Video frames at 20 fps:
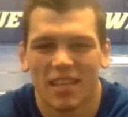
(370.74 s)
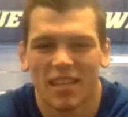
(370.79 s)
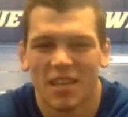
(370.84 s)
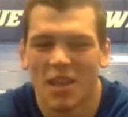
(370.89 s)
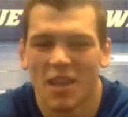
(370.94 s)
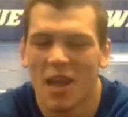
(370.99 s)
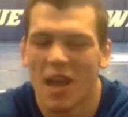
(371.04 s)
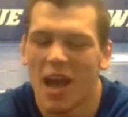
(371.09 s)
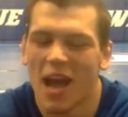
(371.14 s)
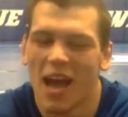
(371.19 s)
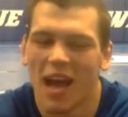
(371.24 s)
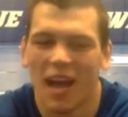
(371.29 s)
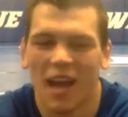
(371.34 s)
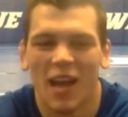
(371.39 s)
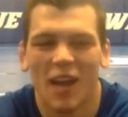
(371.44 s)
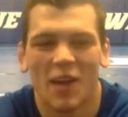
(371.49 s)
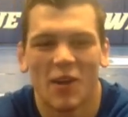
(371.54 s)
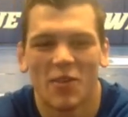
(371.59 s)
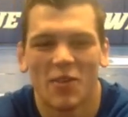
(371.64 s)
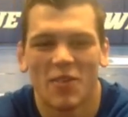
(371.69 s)
Nah,
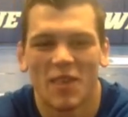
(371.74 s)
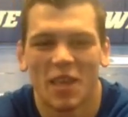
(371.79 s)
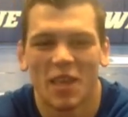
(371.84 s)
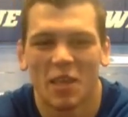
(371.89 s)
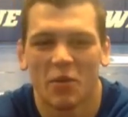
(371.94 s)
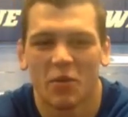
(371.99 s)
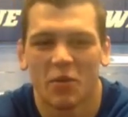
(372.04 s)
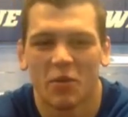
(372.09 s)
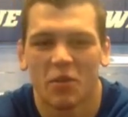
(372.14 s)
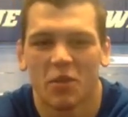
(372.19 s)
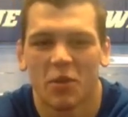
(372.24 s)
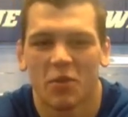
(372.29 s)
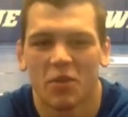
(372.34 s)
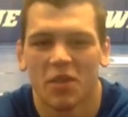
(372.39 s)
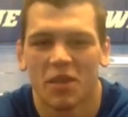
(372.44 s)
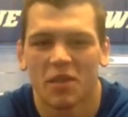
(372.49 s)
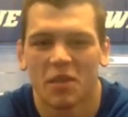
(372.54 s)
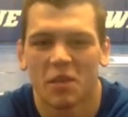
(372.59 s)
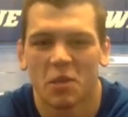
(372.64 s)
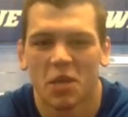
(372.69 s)
I would say there were
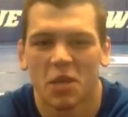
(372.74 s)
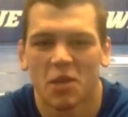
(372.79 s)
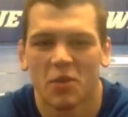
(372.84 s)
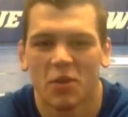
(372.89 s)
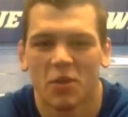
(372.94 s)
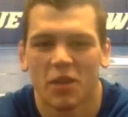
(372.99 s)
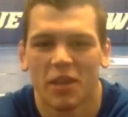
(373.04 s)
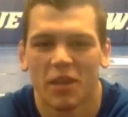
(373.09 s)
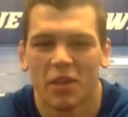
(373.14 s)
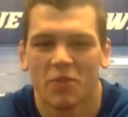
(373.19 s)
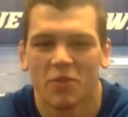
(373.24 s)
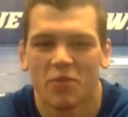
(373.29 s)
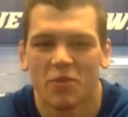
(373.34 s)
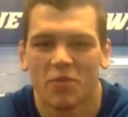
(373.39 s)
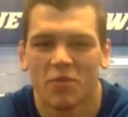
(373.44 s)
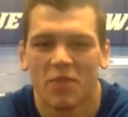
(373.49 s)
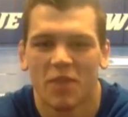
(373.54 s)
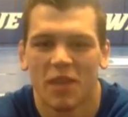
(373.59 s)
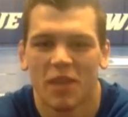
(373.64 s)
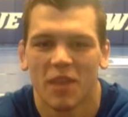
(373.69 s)
things that genuinely
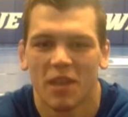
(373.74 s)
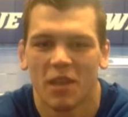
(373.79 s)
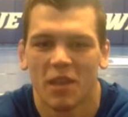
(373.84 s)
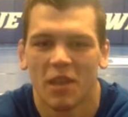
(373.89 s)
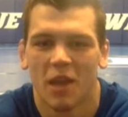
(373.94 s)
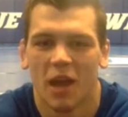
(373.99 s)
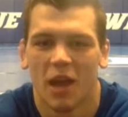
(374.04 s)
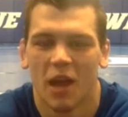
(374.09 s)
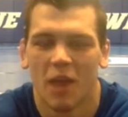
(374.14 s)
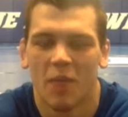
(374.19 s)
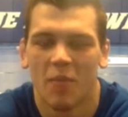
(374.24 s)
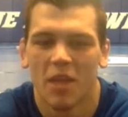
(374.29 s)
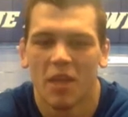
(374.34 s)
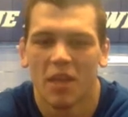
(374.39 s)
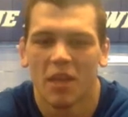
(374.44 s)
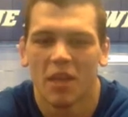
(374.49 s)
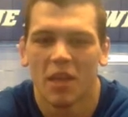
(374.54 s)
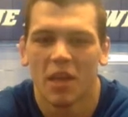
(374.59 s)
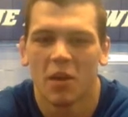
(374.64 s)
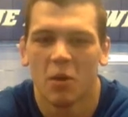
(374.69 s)
interest me and
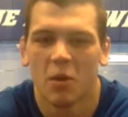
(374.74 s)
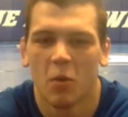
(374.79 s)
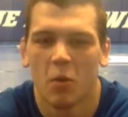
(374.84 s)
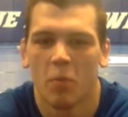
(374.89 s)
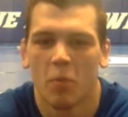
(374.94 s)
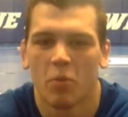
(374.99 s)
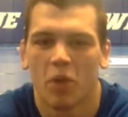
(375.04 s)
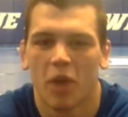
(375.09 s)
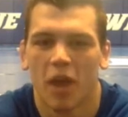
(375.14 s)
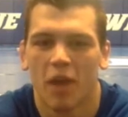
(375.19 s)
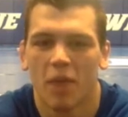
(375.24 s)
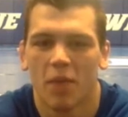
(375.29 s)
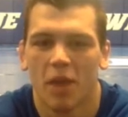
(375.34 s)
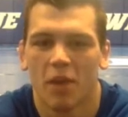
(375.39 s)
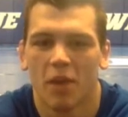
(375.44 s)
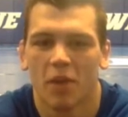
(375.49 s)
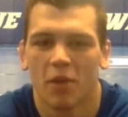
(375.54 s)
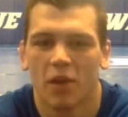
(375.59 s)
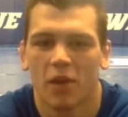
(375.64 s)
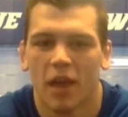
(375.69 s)
kind of broaden
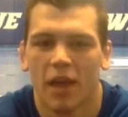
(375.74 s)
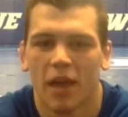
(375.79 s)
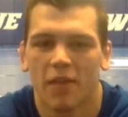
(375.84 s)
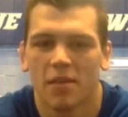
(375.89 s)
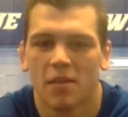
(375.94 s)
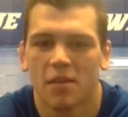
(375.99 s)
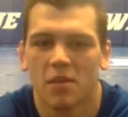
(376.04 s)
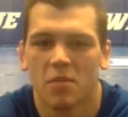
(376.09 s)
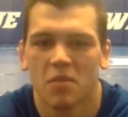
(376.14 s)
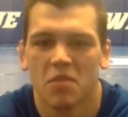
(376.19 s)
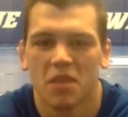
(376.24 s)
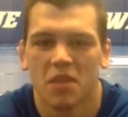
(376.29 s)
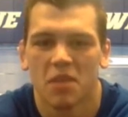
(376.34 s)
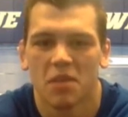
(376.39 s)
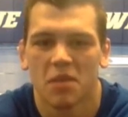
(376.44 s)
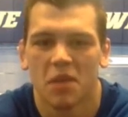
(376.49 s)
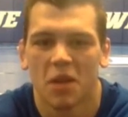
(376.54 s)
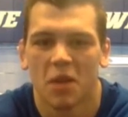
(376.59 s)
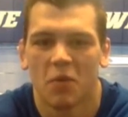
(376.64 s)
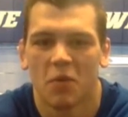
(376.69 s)
my horizons, some things
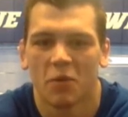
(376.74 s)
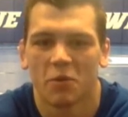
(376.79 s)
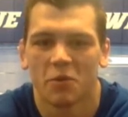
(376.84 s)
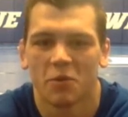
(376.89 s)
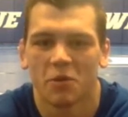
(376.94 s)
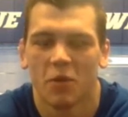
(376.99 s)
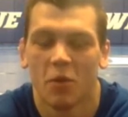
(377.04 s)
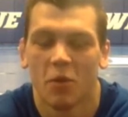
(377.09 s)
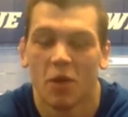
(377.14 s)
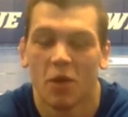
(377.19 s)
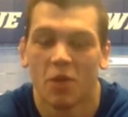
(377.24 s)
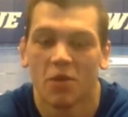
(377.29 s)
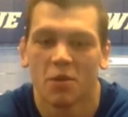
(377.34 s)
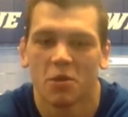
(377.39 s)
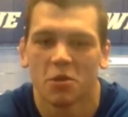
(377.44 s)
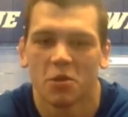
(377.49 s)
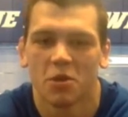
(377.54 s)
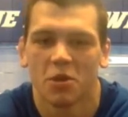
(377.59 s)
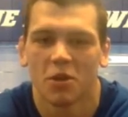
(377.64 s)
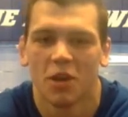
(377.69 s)
that I wasn't
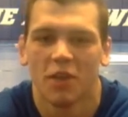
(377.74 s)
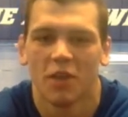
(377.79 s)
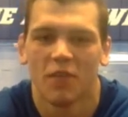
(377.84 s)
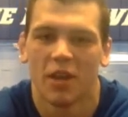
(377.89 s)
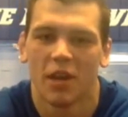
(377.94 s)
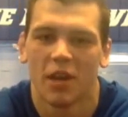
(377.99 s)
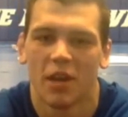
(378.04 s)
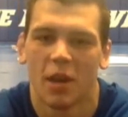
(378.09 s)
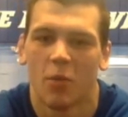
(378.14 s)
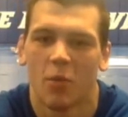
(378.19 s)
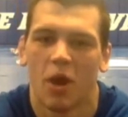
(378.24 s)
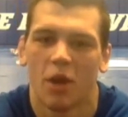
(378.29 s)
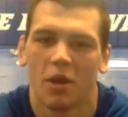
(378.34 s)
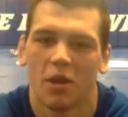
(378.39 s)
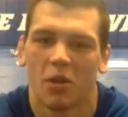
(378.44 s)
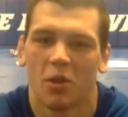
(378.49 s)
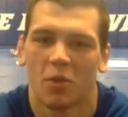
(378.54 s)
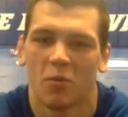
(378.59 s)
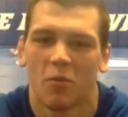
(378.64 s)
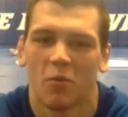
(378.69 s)
sure of and I wanted
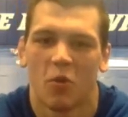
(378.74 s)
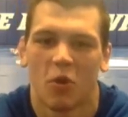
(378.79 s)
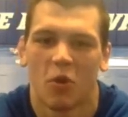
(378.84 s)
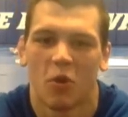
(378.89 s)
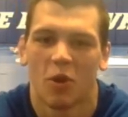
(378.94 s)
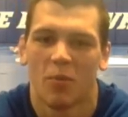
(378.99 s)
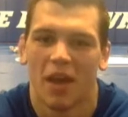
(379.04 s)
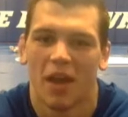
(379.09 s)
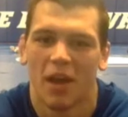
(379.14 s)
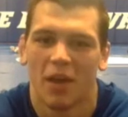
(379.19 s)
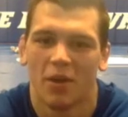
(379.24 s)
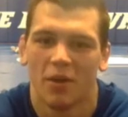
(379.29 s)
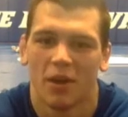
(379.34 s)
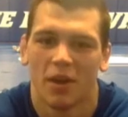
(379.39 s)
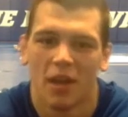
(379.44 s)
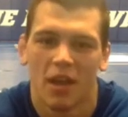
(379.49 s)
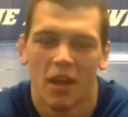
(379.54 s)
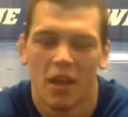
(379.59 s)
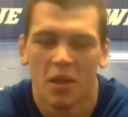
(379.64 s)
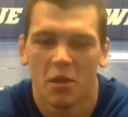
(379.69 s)
to learn more about, and
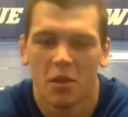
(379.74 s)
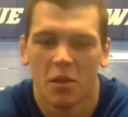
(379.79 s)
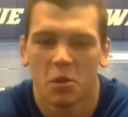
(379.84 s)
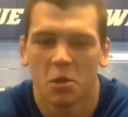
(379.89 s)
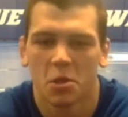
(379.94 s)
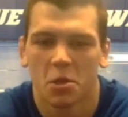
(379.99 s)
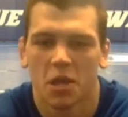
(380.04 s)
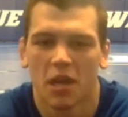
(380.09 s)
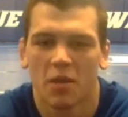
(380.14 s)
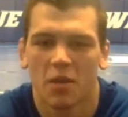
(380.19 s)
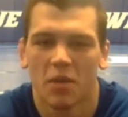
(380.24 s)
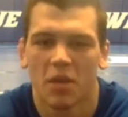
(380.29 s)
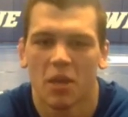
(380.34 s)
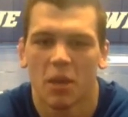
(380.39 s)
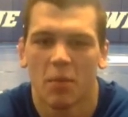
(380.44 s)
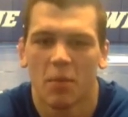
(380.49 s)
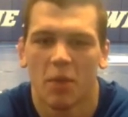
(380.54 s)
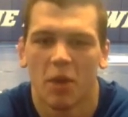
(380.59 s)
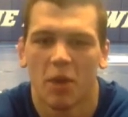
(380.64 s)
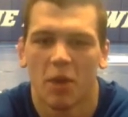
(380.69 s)
just trying to
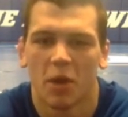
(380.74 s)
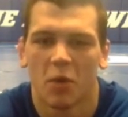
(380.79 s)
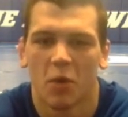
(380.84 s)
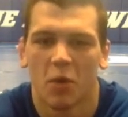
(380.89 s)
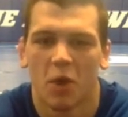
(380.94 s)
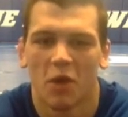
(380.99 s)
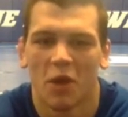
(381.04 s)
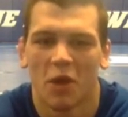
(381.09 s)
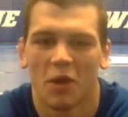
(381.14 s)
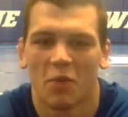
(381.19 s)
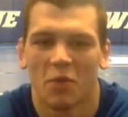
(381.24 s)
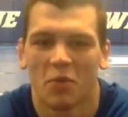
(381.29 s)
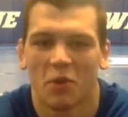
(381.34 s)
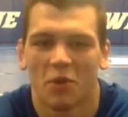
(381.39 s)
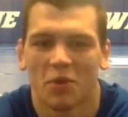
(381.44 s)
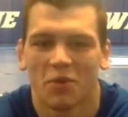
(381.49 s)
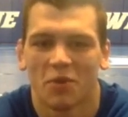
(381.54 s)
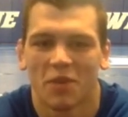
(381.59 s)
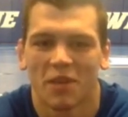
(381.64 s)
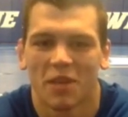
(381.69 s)
become a better, well-rounded
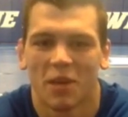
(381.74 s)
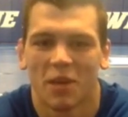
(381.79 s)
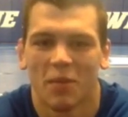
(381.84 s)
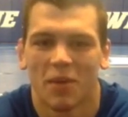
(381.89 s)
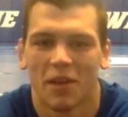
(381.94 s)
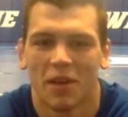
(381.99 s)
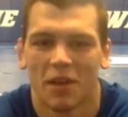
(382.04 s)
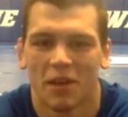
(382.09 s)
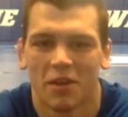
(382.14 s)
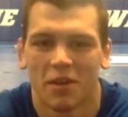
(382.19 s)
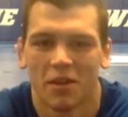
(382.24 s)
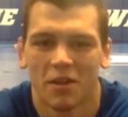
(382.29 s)
person coming here.